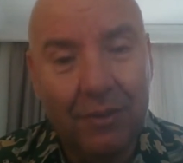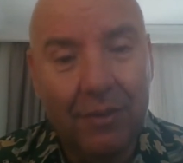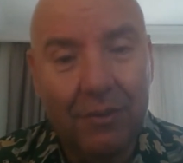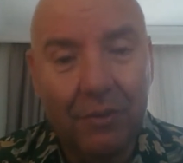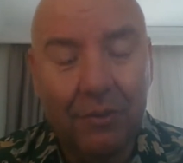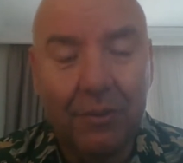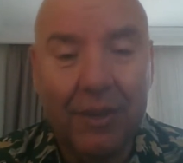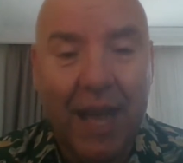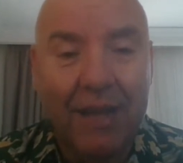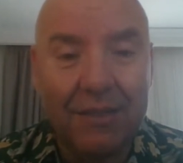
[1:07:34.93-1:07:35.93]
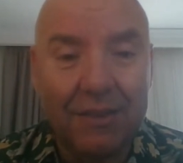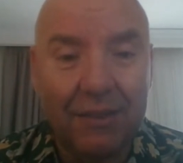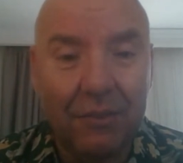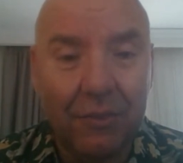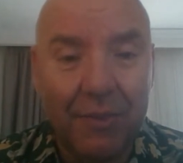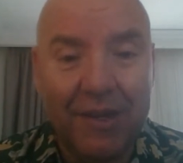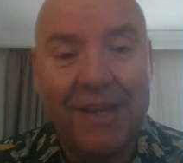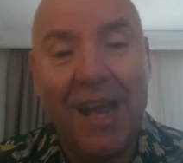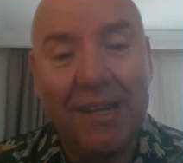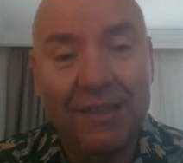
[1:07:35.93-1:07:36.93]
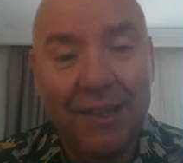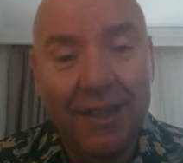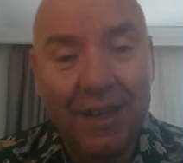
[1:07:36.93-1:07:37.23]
to Cannes and to the Berlinale,